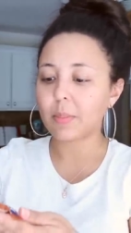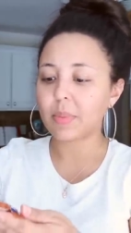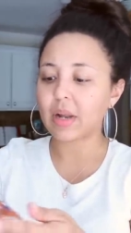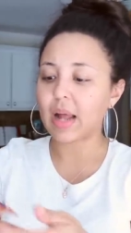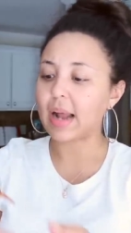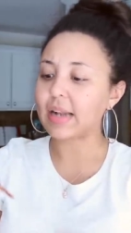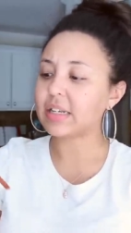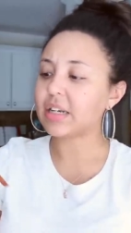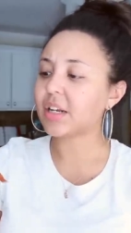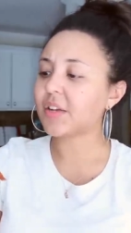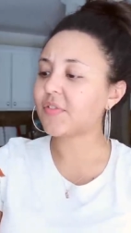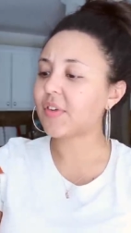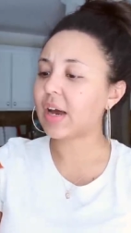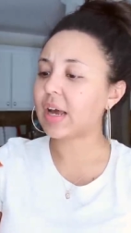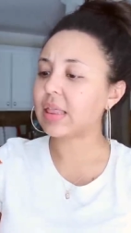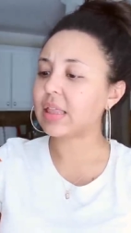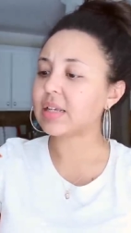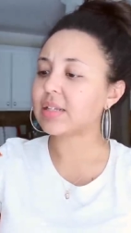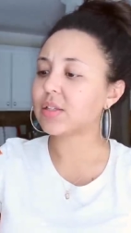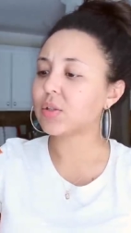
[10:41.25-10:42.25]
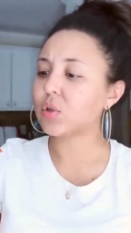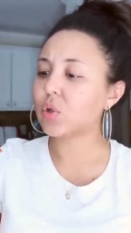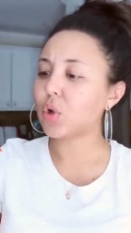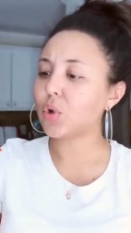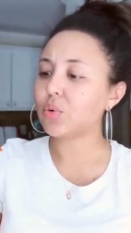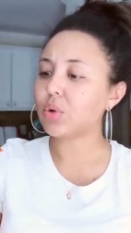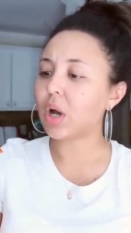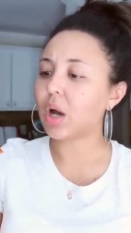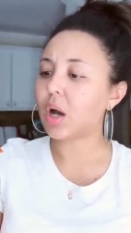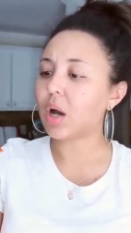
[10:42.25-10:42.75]
but I did find this
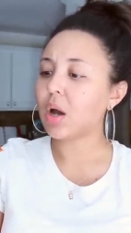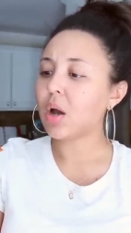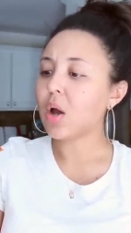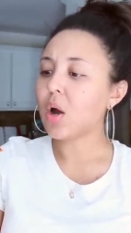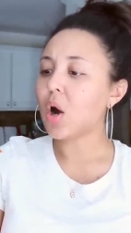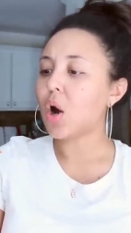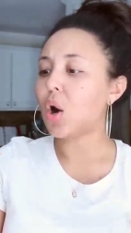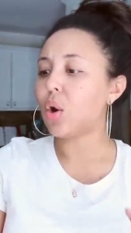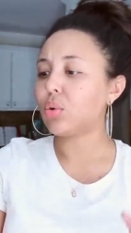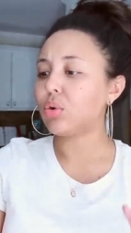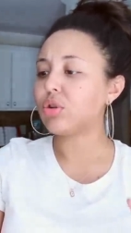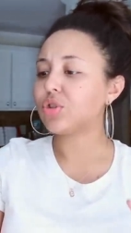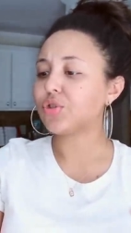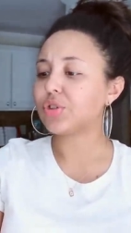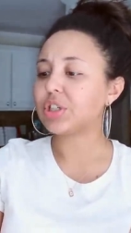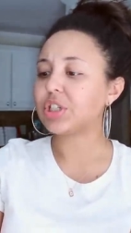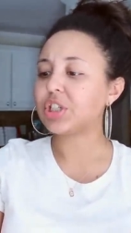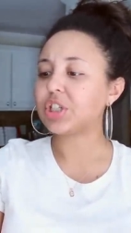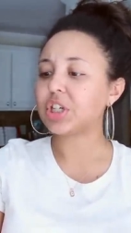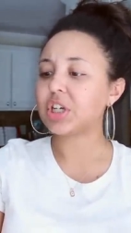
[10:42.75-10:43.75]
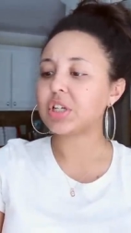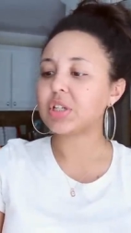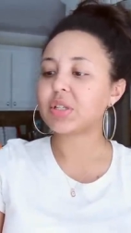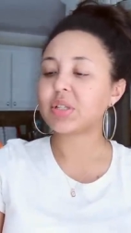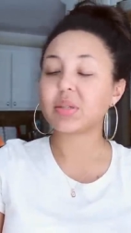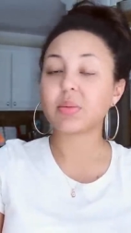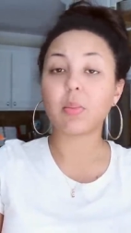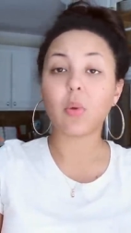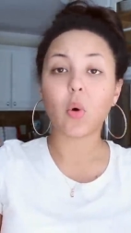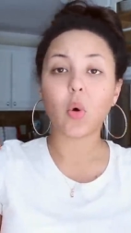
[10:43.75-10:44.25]
Luna Whole Nutrition
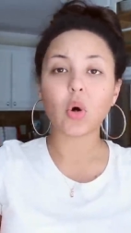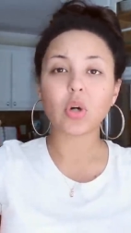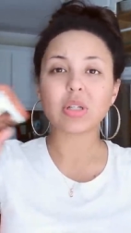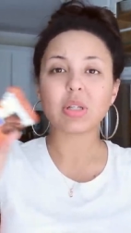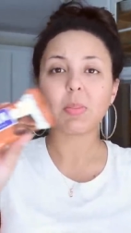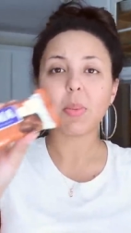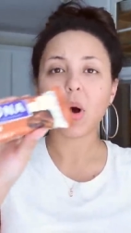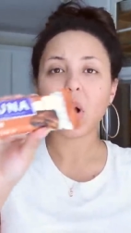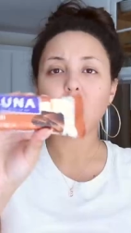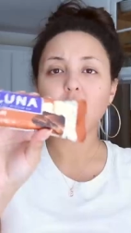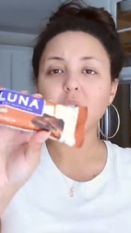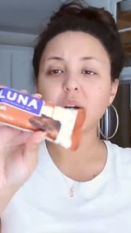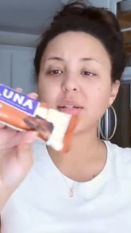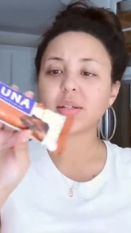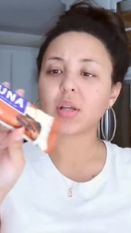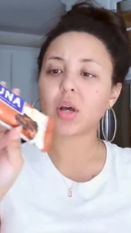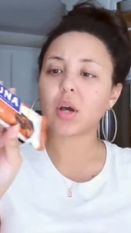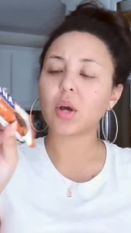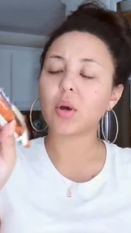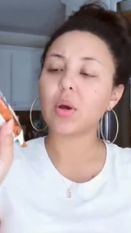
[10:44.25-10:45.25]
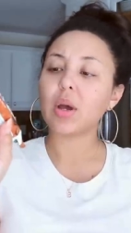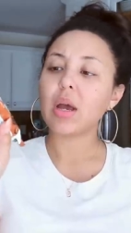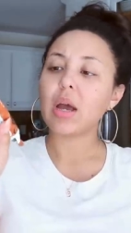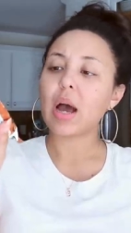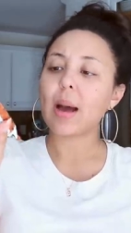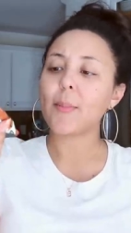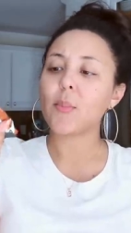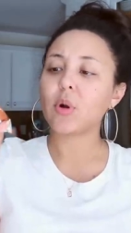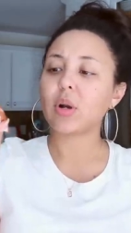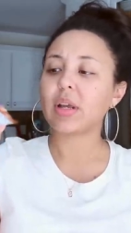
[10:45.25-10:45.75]
S'mores bar, so
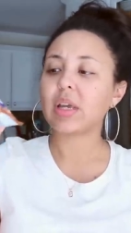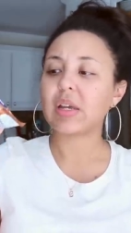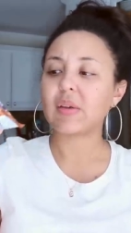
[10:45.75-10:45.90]
I'm gonna